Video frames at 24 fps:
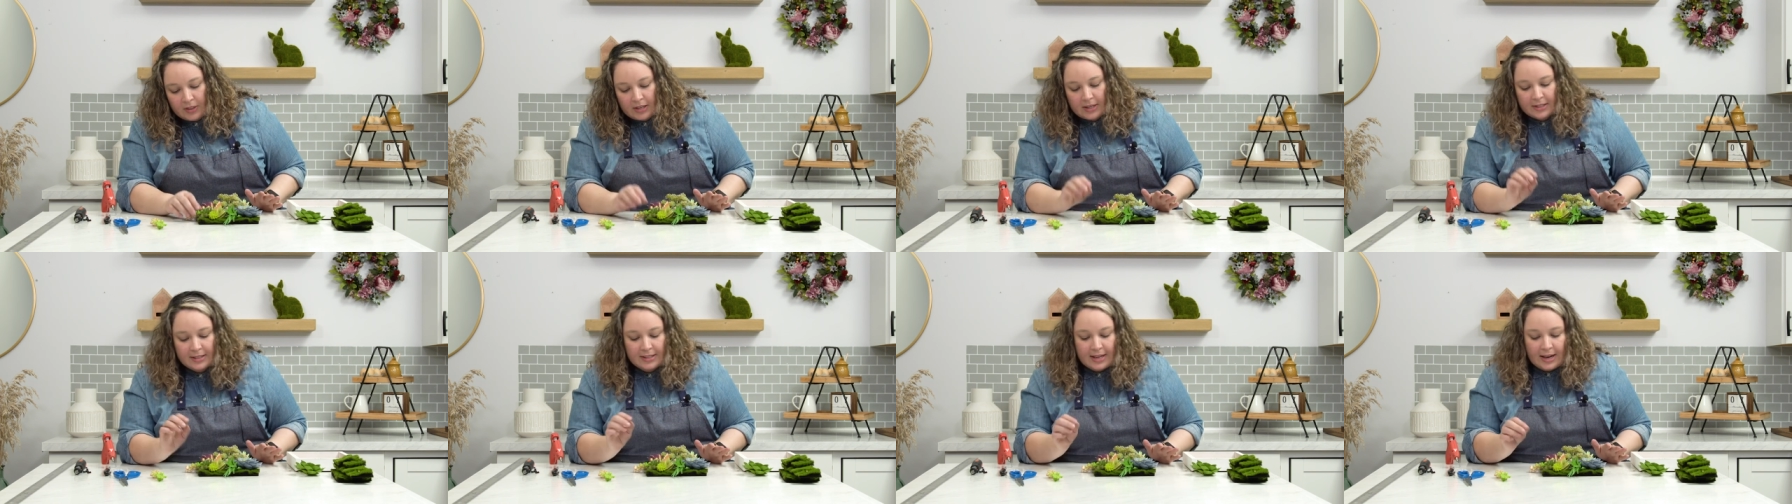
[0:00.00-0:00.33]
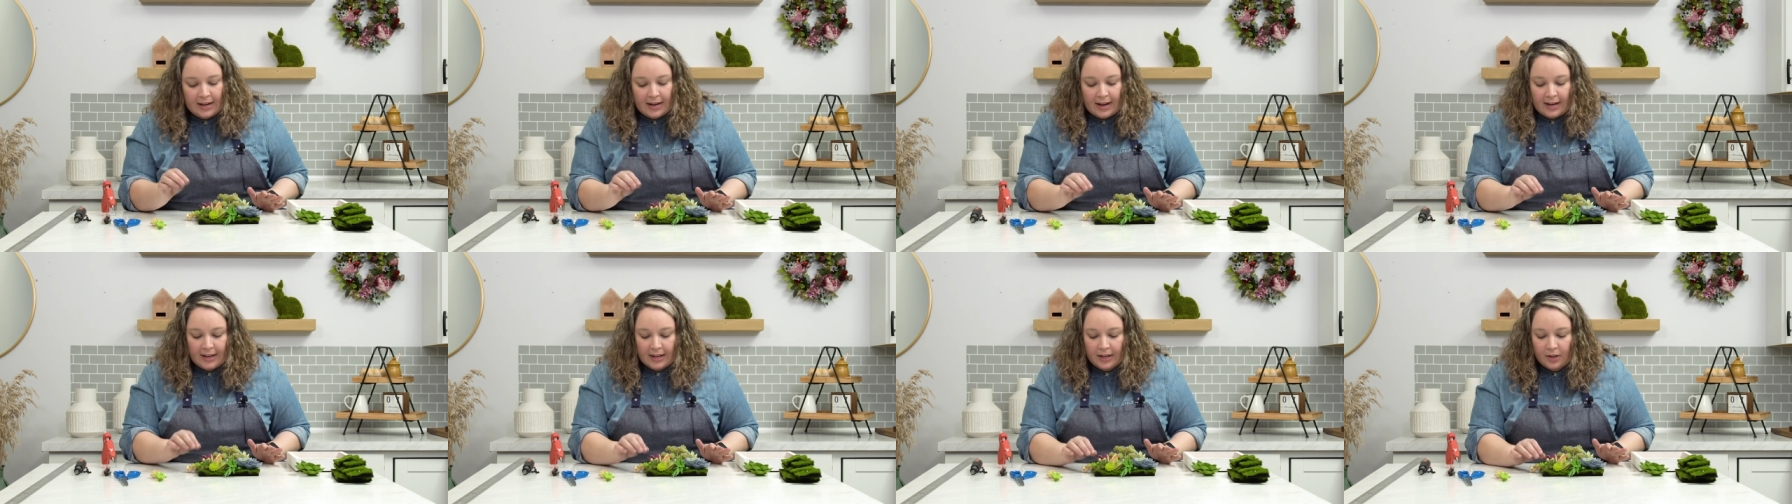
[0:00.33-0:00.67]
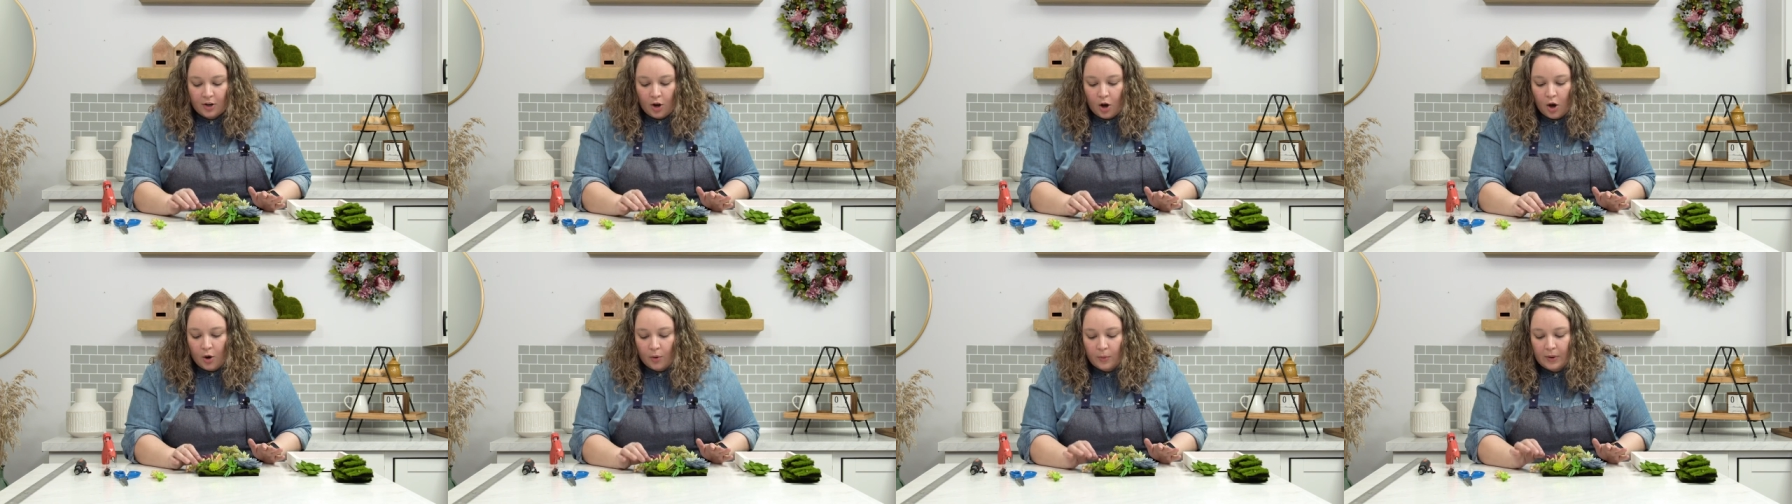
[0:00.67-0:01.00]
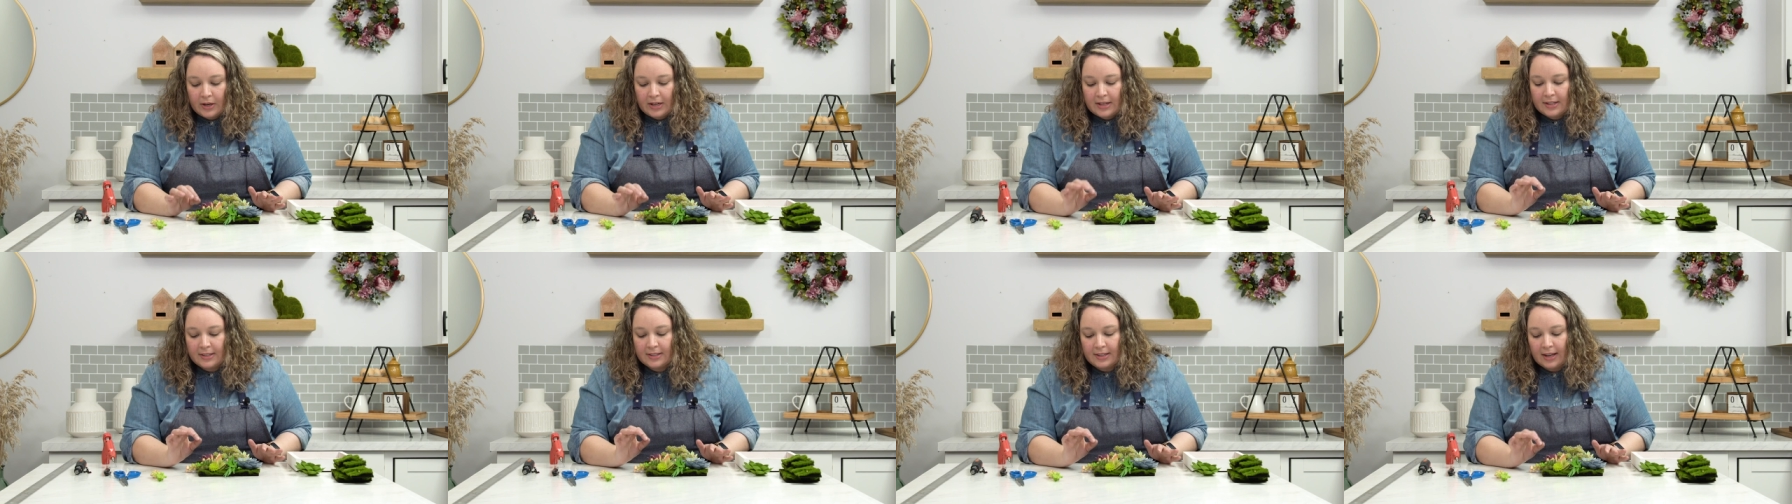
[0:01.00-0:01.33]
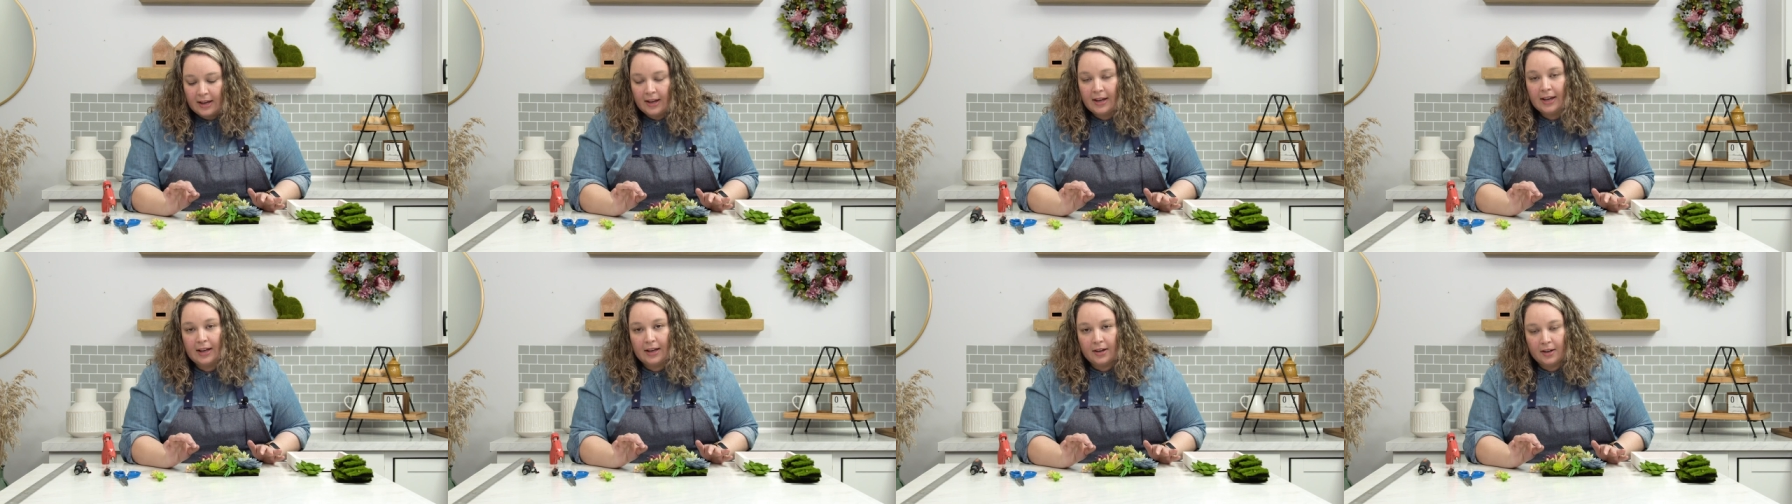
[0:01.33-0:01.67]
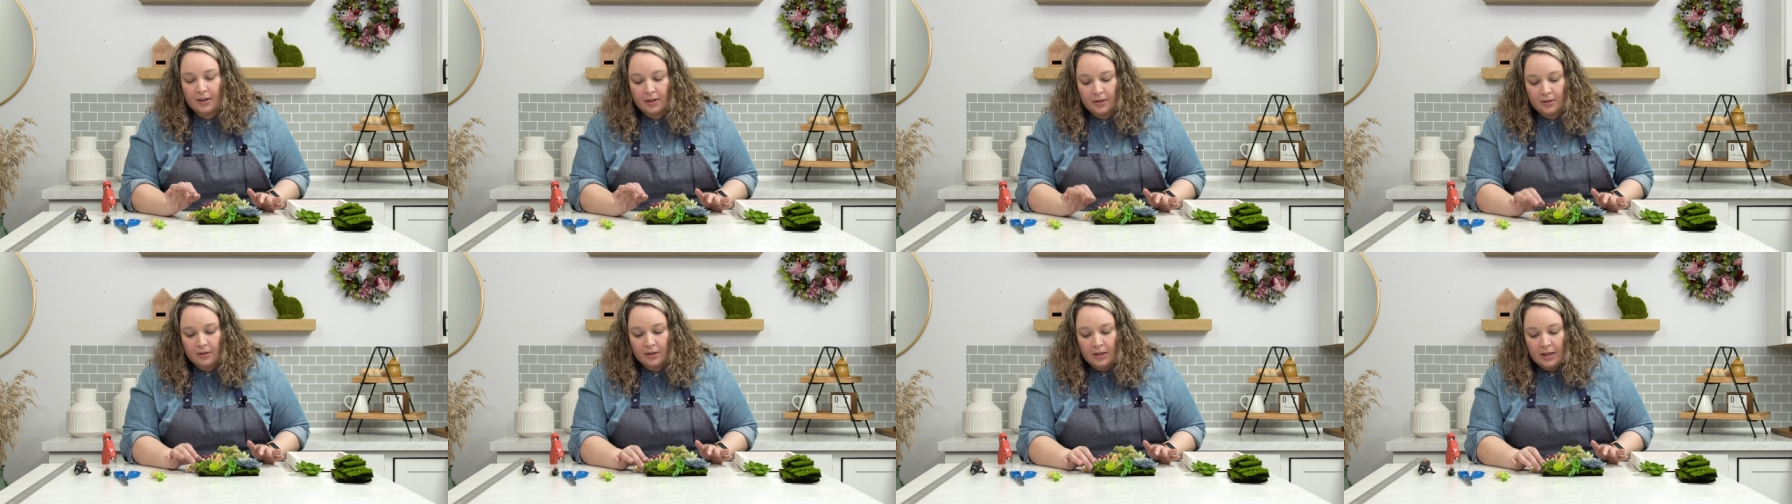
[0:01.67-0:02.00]
this and I can already
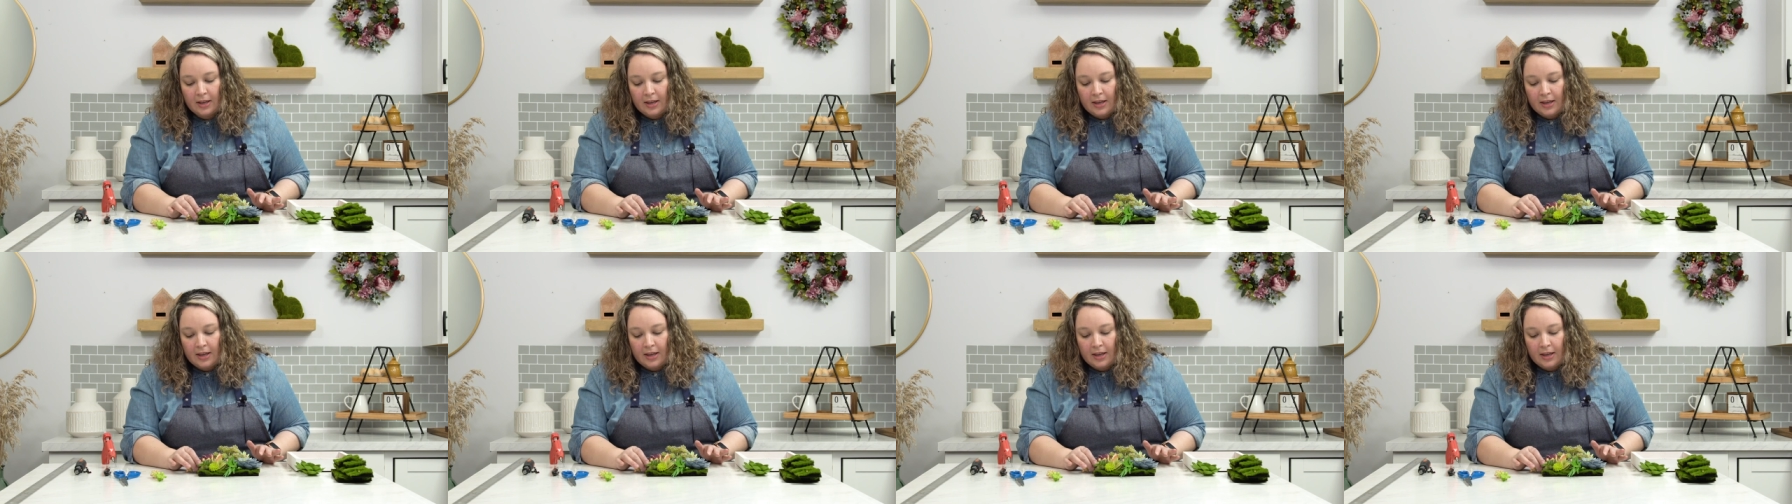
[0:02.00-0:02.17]
tell